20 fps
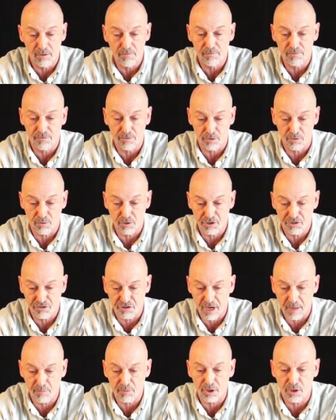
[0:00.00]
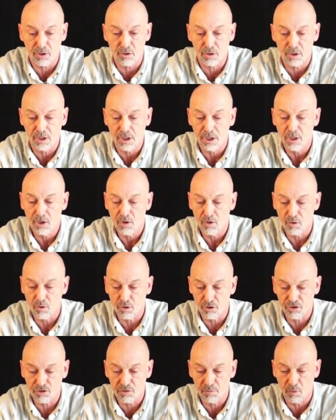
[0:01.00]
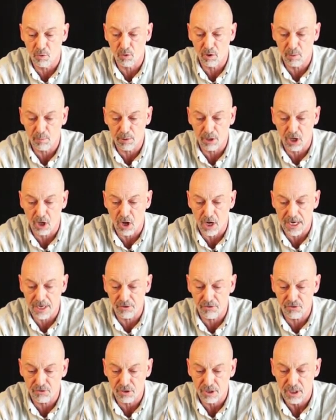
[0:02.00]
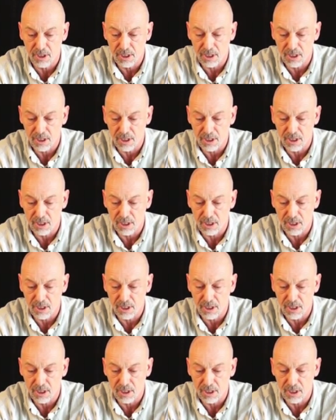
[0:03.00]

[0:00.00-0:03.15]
for a receptacle or a small appliance